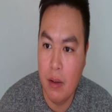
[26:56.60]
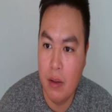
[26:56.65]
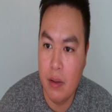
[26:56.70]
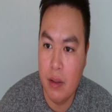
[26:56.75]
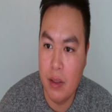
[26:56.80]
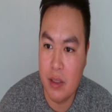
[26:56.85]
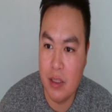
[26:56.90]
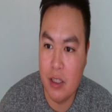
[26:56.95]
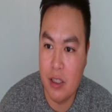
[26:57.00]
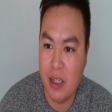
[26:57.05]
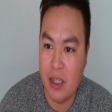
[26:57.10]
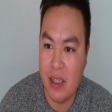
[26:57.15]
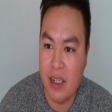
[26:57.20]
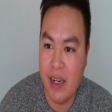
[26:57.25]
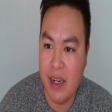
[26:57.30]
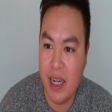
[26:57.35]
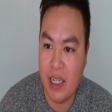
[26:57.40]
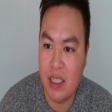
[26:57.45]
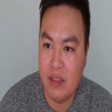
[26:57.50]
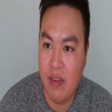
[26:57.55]
Let's look at the
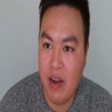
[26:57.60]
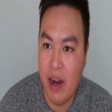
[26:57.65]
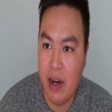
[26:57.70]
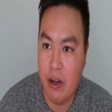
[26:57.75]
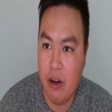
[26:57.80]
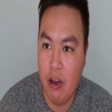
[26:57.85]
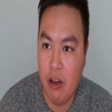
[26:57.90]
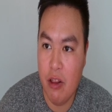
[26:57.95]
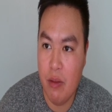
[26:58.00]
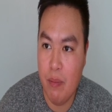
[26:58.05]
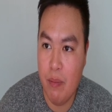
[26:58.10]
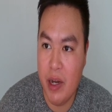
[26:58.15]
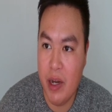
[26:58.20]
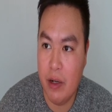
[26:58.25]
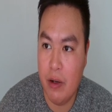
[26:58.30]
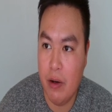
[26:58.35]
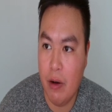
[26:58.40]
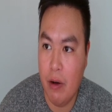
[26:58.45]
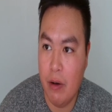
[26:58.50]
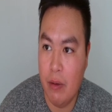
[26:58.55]
next fight on the main
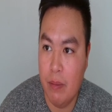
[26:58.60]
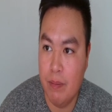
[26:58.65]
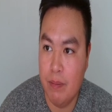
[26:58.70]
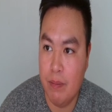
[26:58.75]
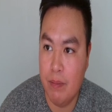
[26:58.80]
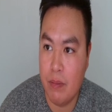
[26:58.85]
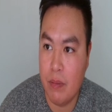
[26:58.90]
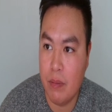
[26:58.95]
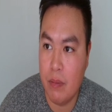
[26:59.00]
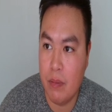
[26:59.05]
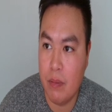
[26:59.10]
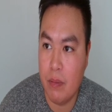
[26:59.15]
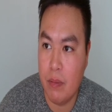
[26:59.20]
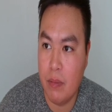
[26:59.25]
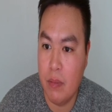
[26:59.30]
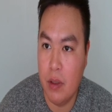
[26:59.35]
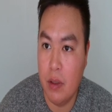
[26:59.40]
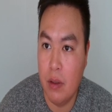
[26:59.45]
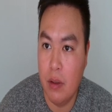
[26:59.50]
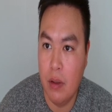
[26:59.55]
card.
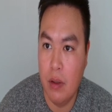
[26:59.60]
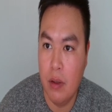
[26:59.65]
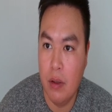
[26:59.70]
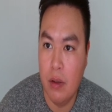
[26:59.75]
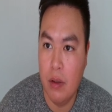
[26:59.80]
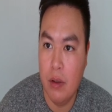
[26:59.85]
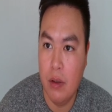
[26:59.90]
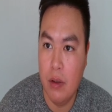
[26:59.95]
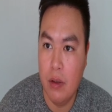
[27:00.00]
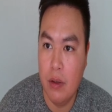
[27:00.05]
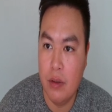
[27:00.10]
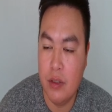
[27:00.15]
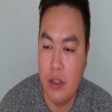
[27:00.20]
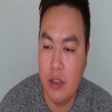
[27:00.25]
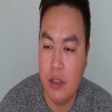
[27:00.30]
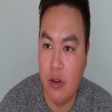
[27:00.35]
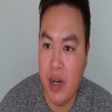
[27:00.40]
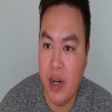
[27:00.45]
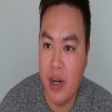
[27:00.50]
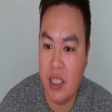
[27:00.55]

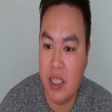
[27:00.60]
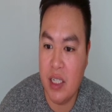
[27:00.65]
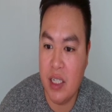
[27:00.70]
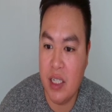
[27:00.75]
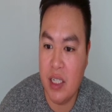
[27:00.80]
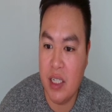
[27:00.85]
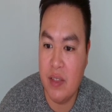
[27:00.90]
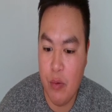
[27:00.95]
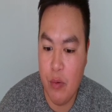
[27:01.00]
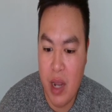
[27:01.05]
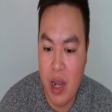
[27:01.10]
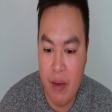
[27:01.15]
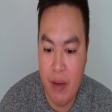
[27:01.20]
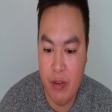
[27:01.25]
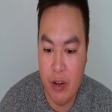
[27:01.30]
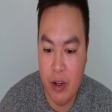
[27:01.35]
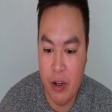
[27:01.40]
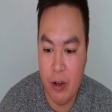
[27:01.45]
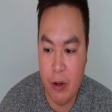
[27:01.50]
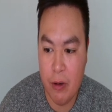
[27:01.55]
So next fight that we have
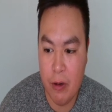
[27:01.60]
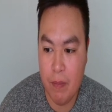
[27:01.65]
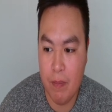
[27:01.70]
here,